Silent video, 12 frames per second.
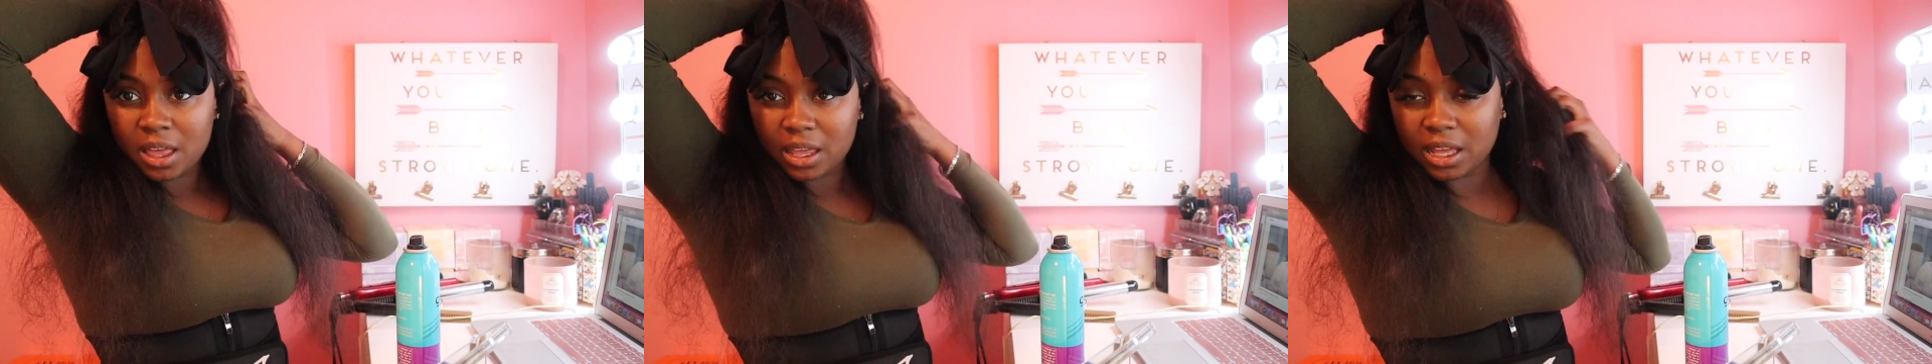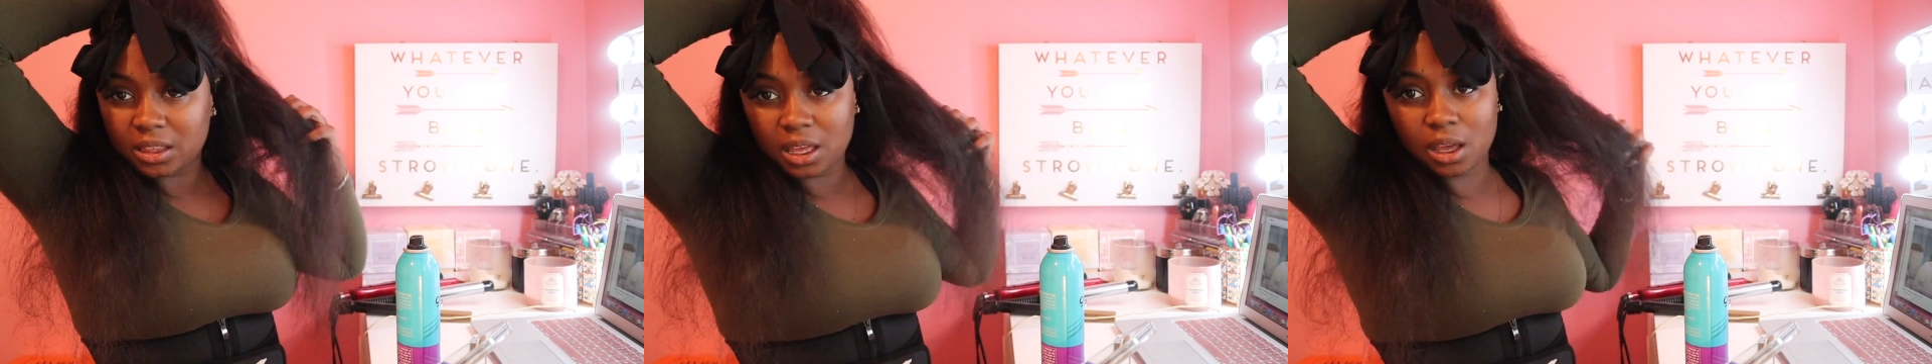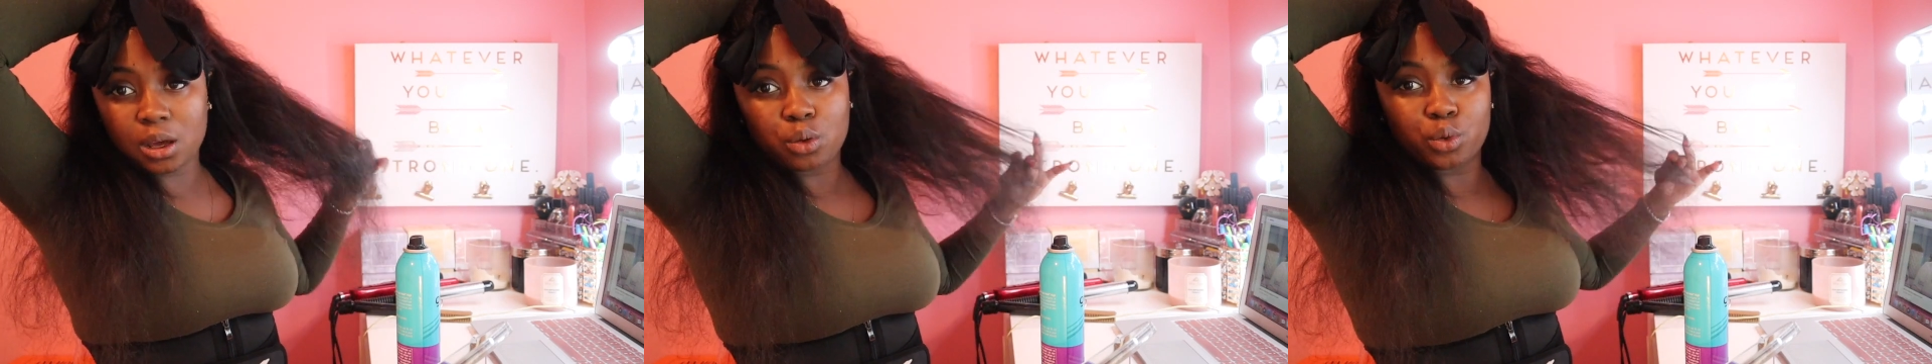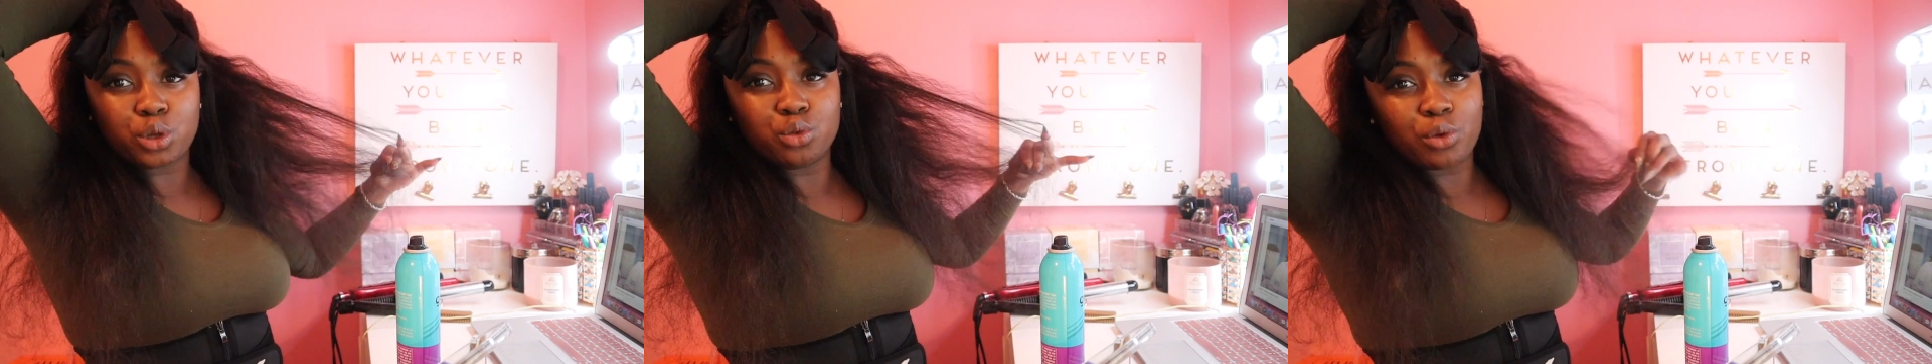And I think
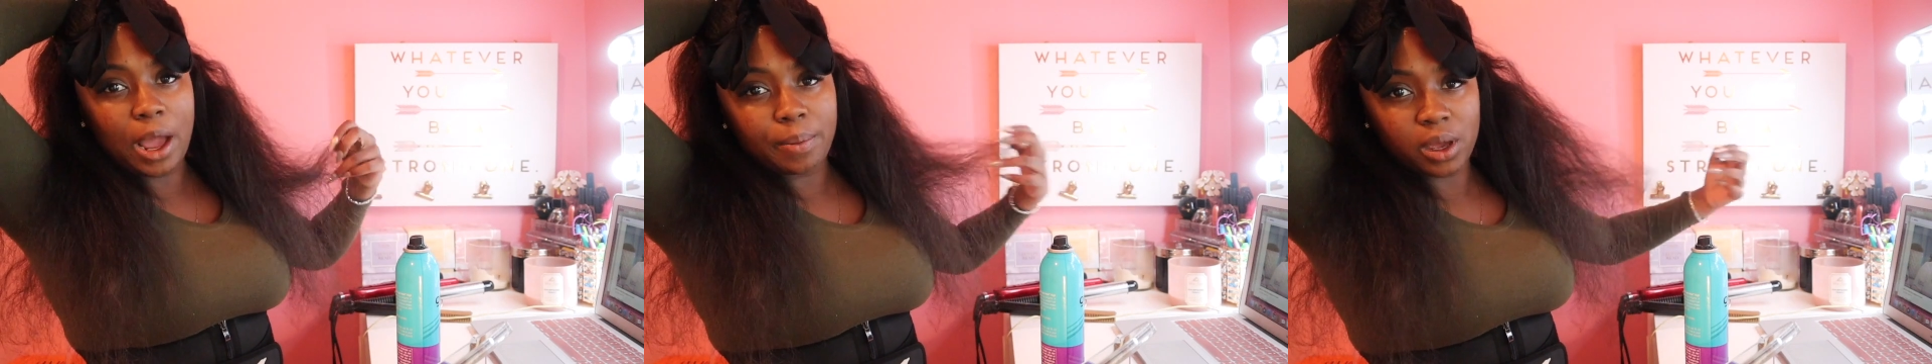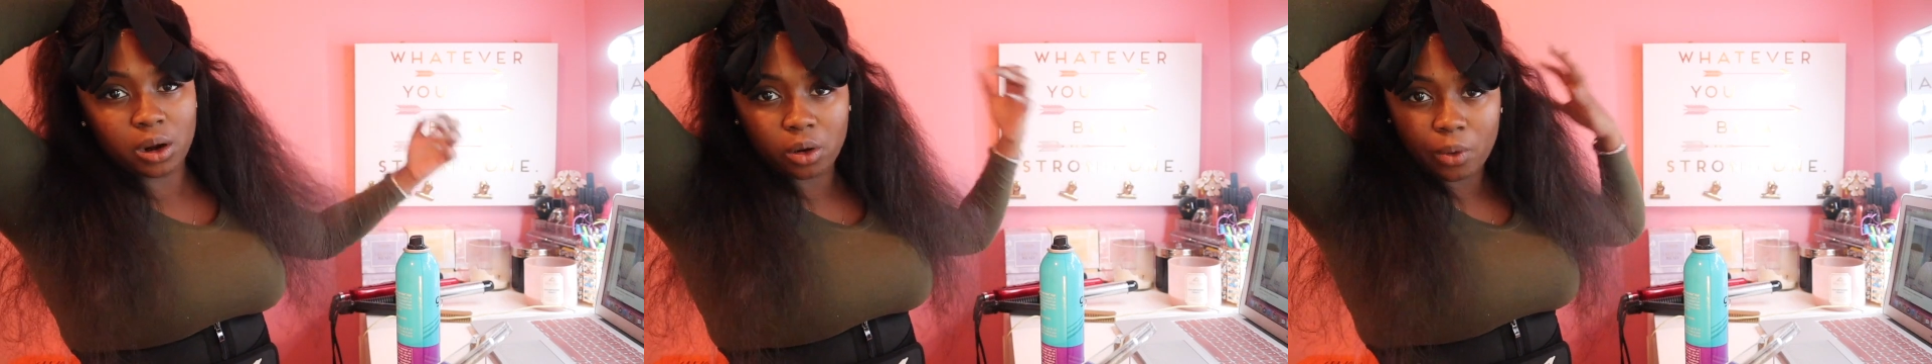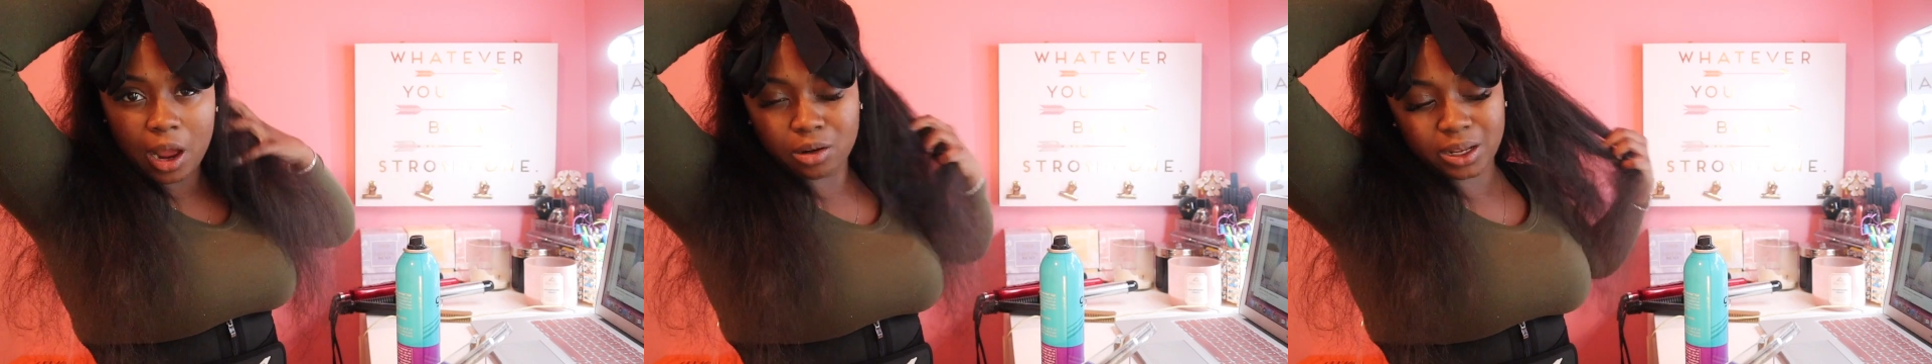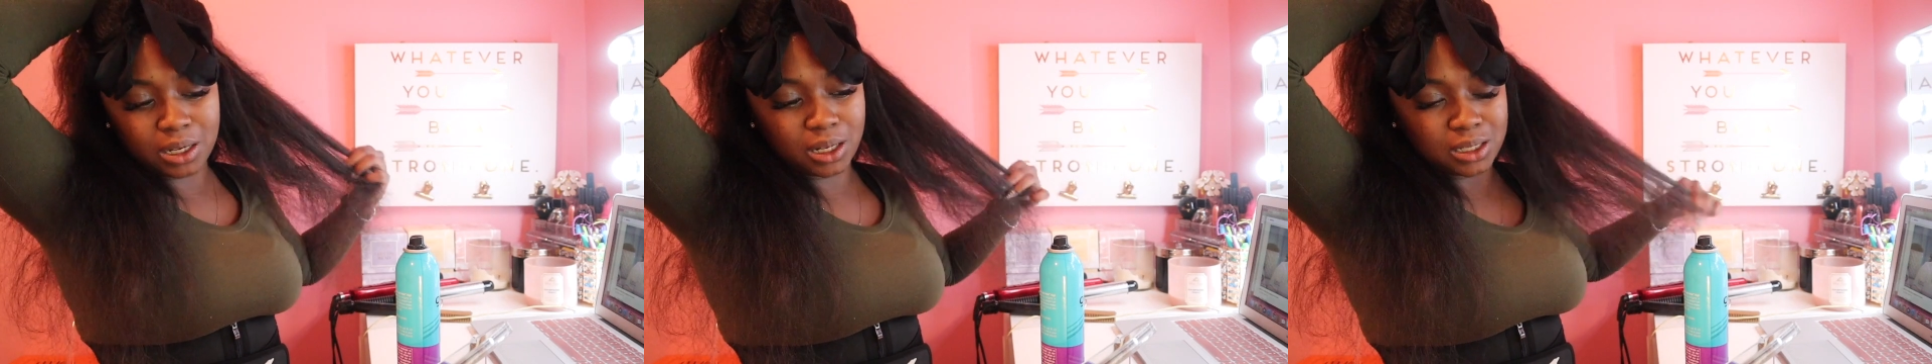when you wrap hair
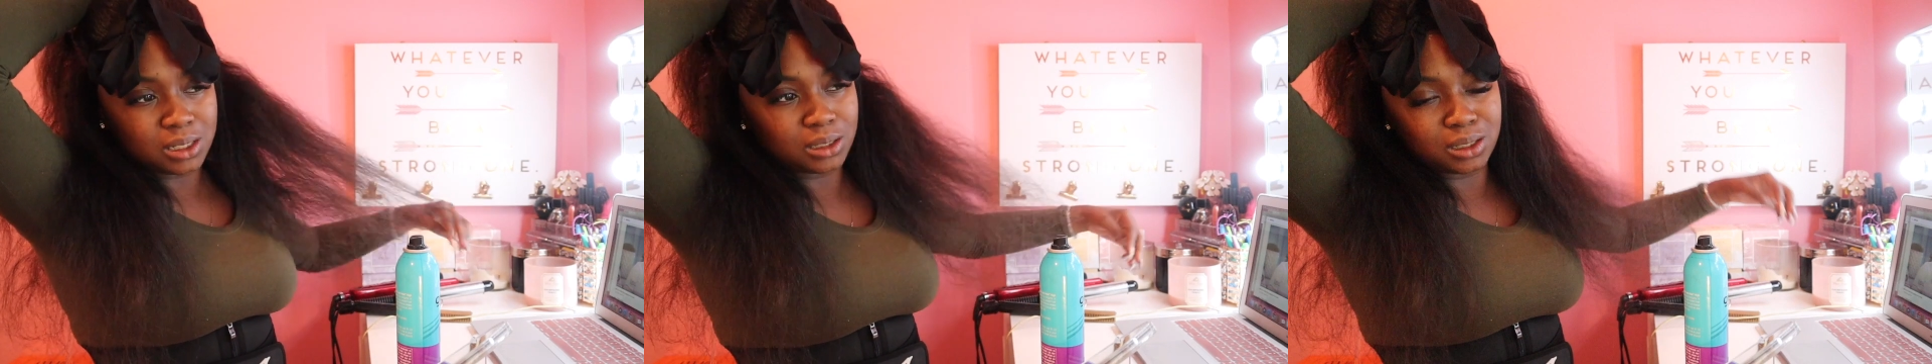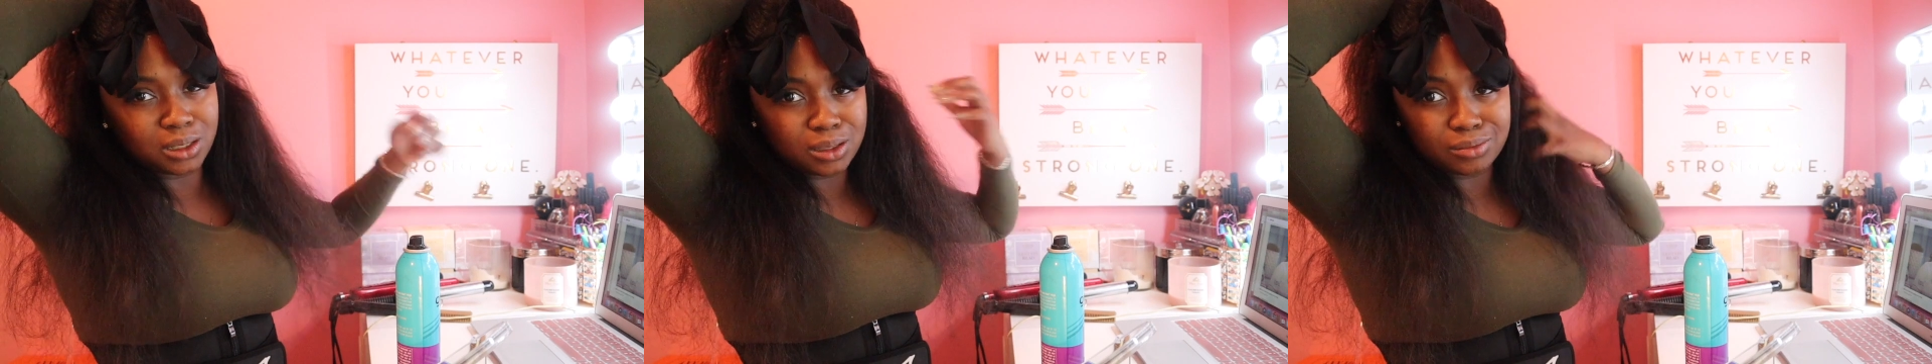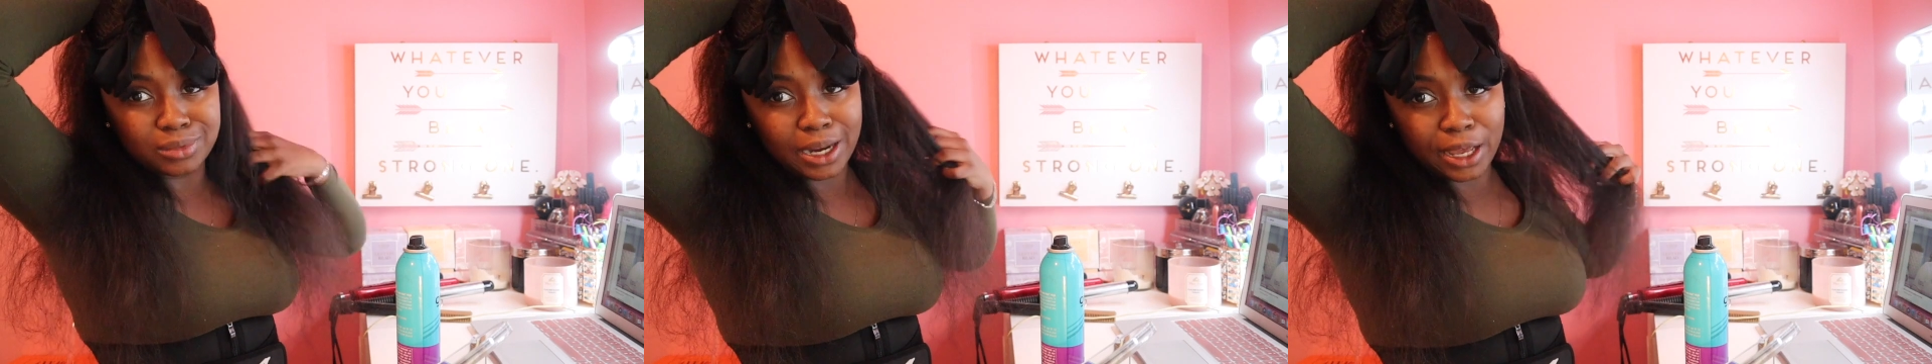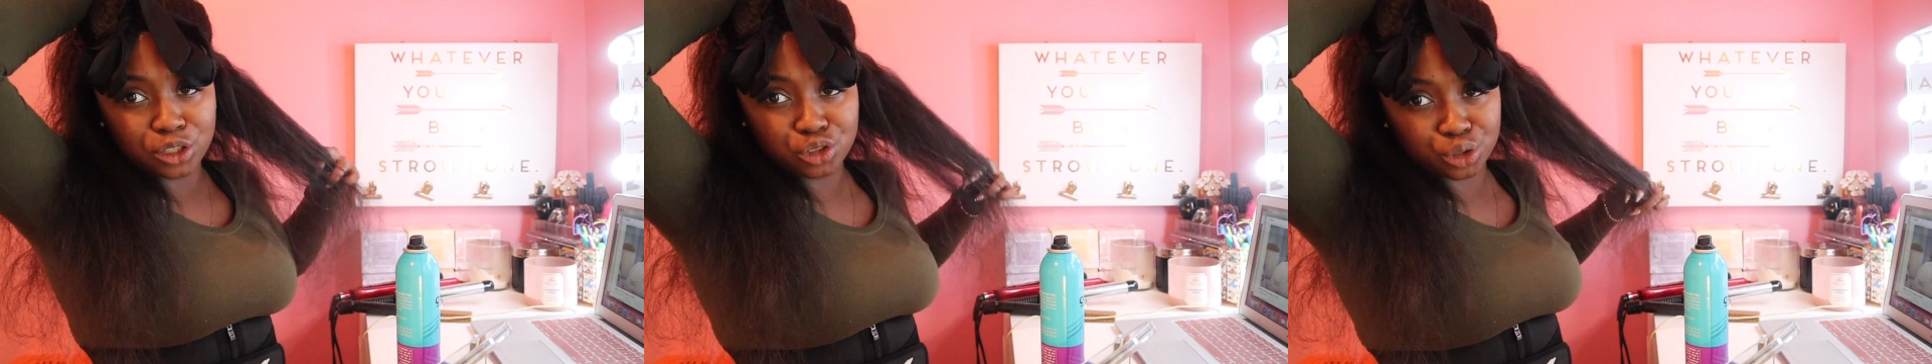around, it doesn't look
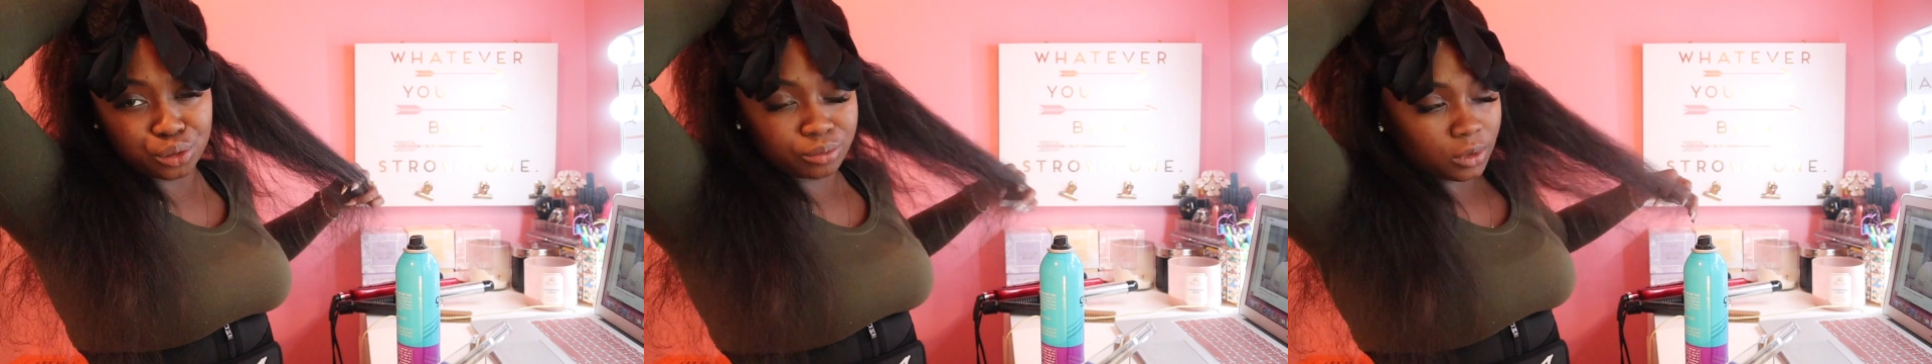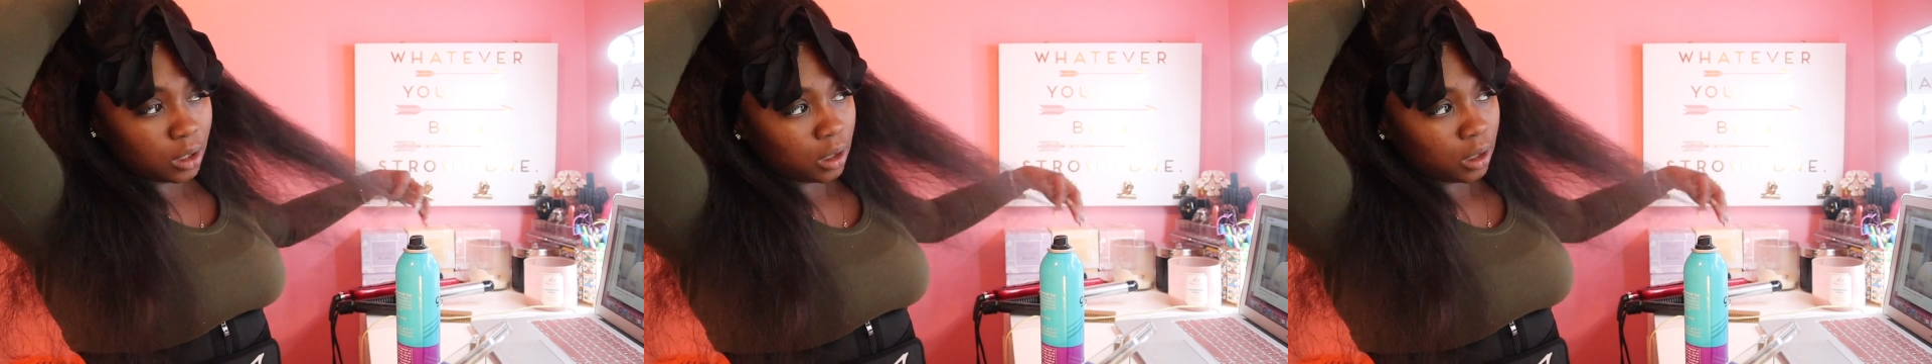natural.